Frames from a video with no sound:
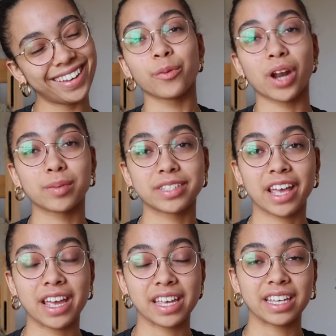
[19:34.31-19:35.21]
What I'm
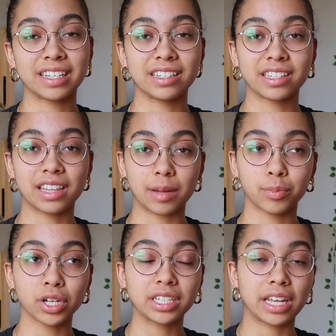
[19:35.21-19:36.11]
saying is that
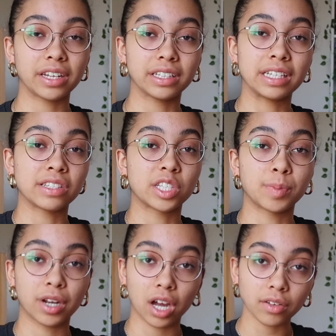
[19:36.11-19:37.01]
book technically is a
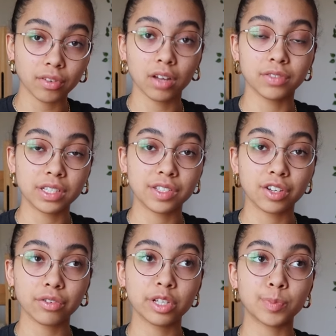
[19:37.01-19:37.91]
spin-off of this
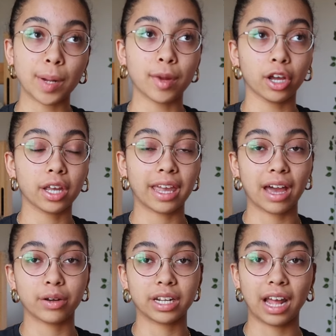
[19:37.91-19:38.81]
series, but I'm not going to
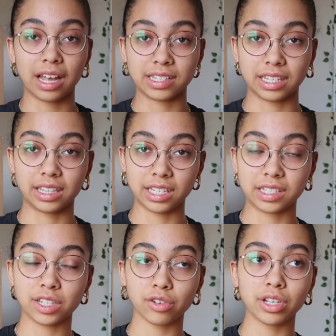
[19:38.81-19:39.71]
count it as in this
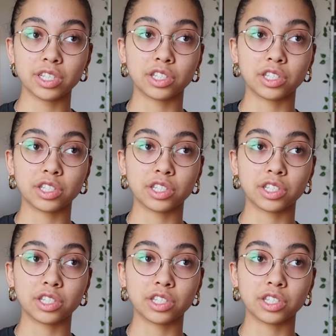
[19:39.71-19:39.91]
series.